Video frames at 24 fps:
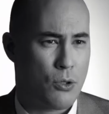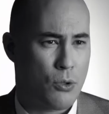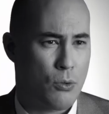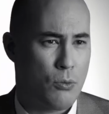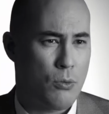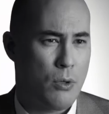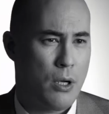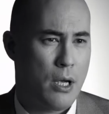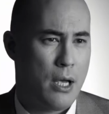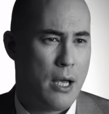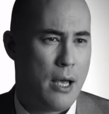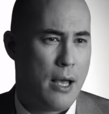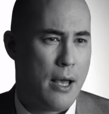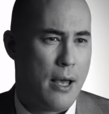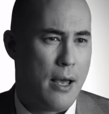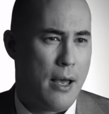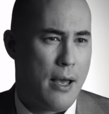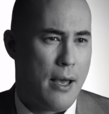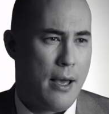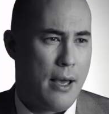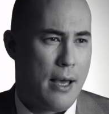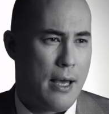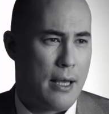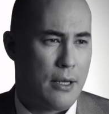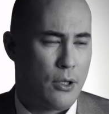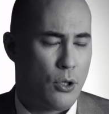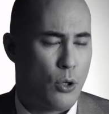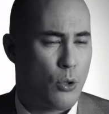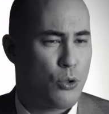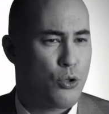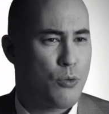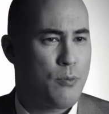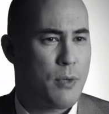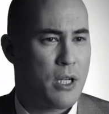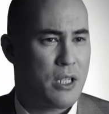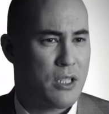to and go
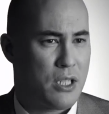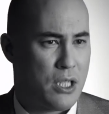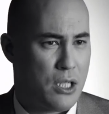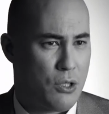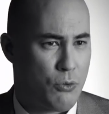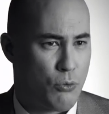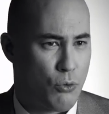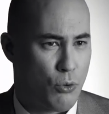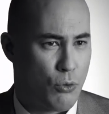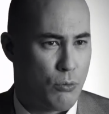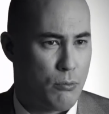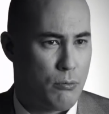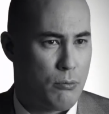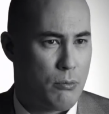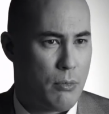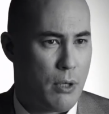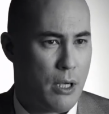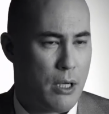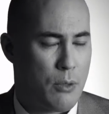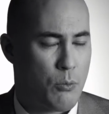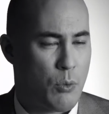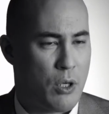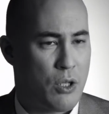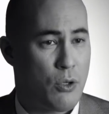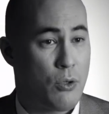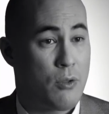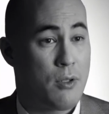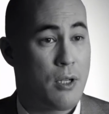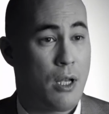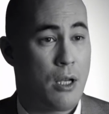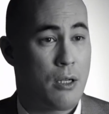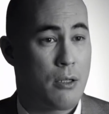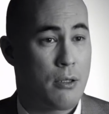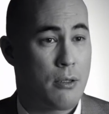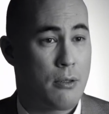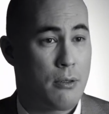to my tea room, and when you're
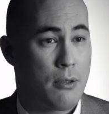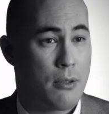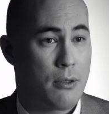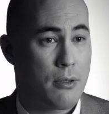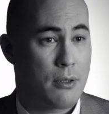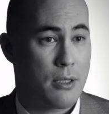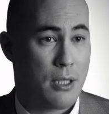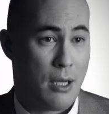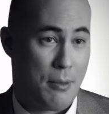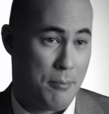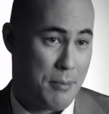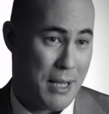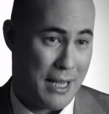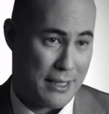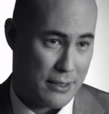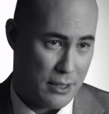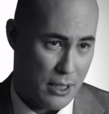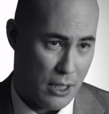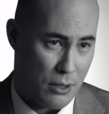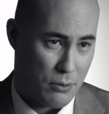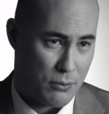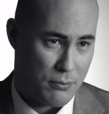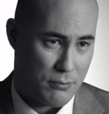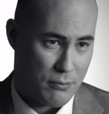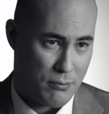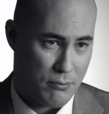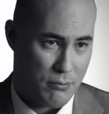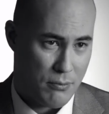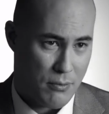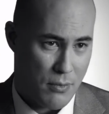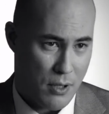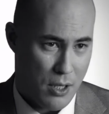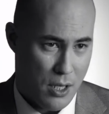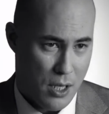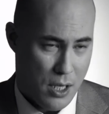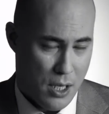done, come back down.
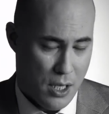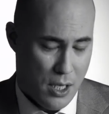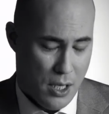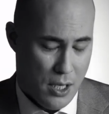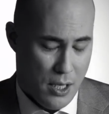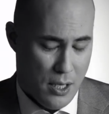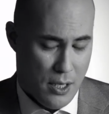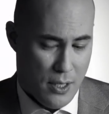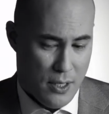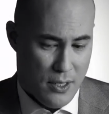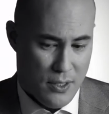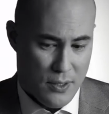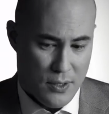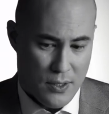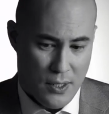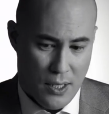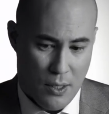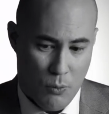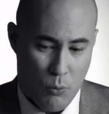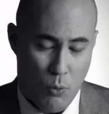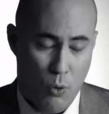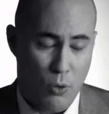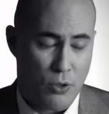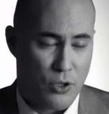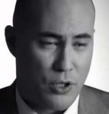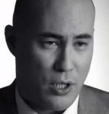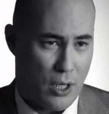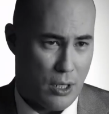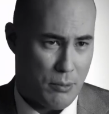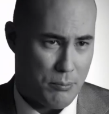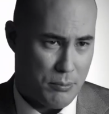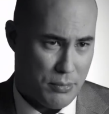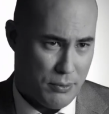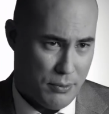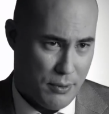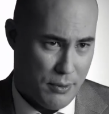So I walked
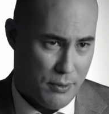up,